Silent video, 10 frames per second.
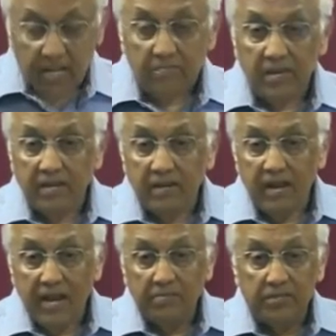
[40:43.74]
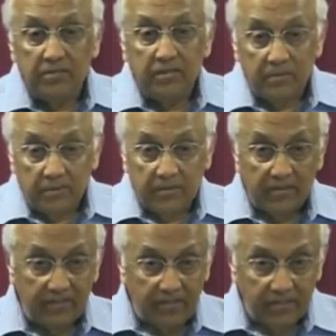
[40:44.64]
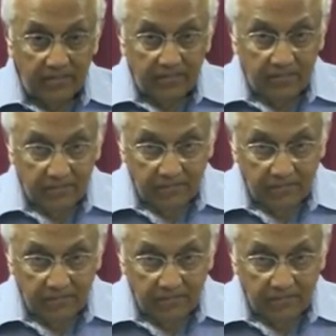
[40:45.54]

I've met are absolute hypocrites.